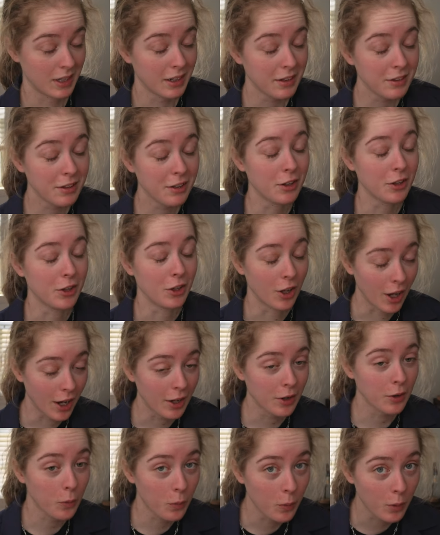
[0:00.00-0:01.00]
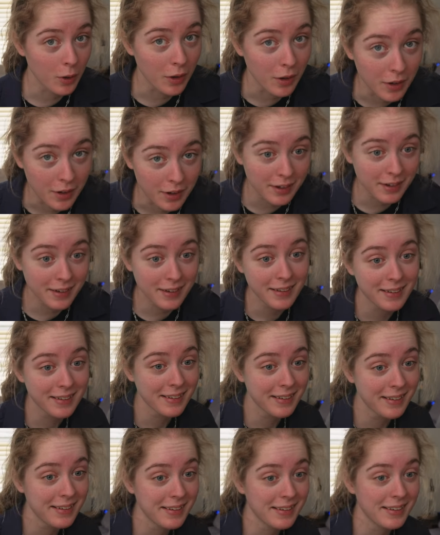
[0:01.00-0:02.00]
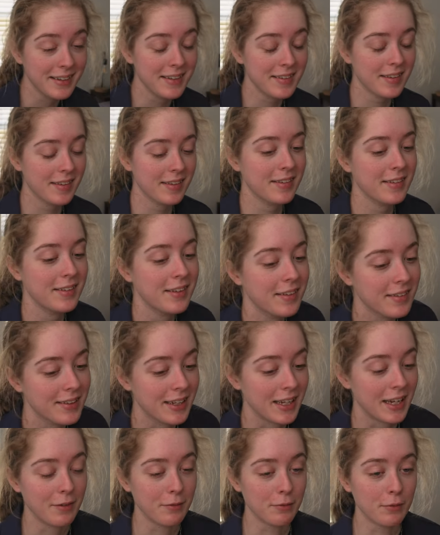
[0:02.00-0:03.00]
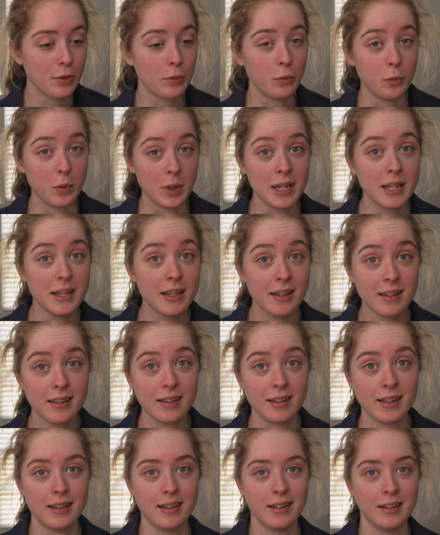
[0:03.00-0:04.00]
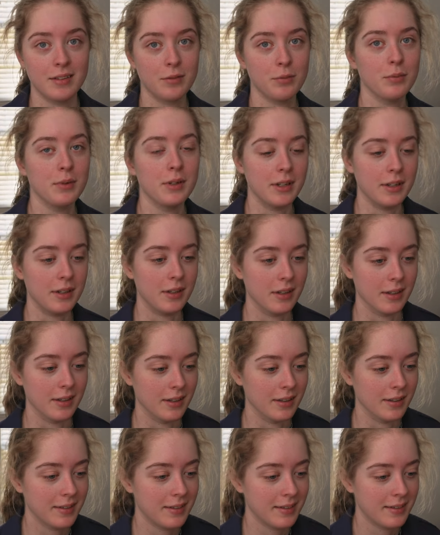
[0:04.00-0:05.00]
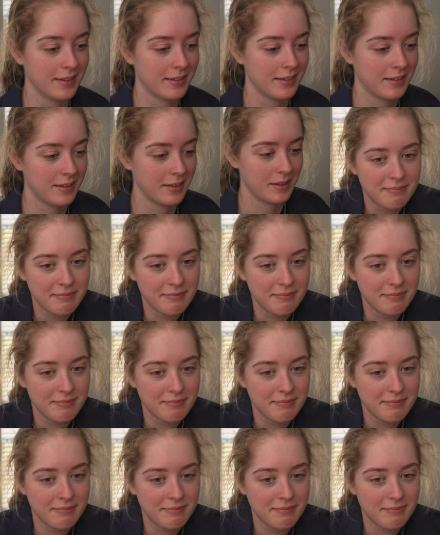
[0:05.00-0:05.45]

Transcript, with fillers: That's a lot of work. He says he does it every week. Like, that's ridiculous.